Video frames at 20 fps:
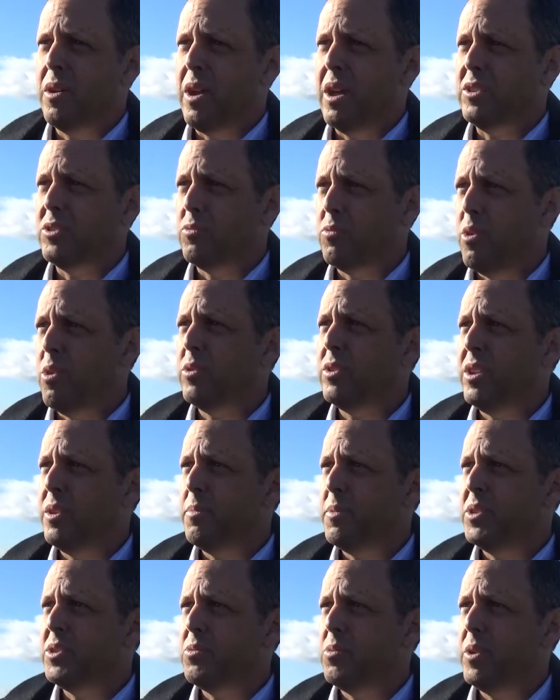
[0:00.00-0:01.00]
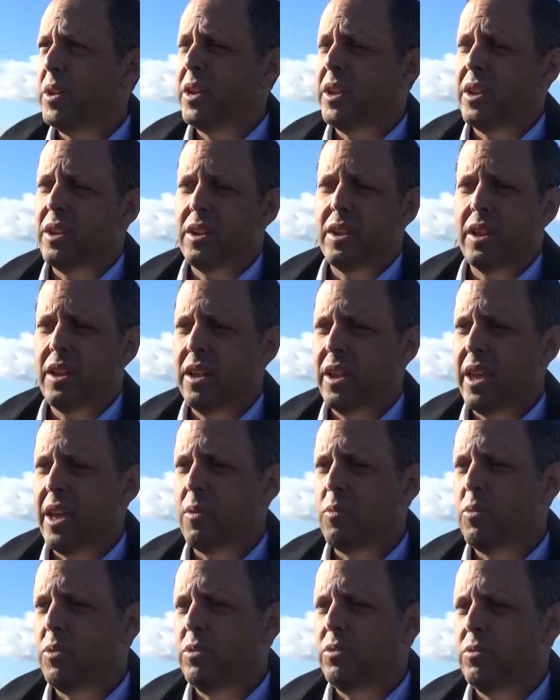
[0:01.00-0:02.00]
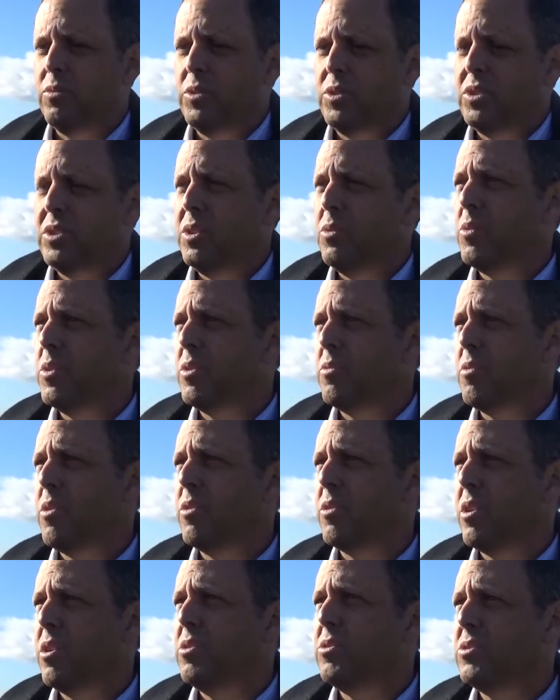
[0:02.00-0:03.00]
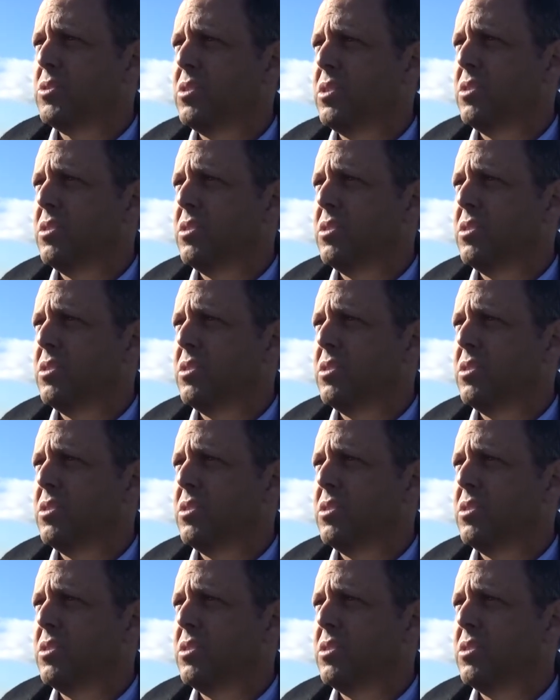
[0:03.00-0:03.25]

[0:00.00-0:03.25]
as a road team this week, and again, we'll see where the road goes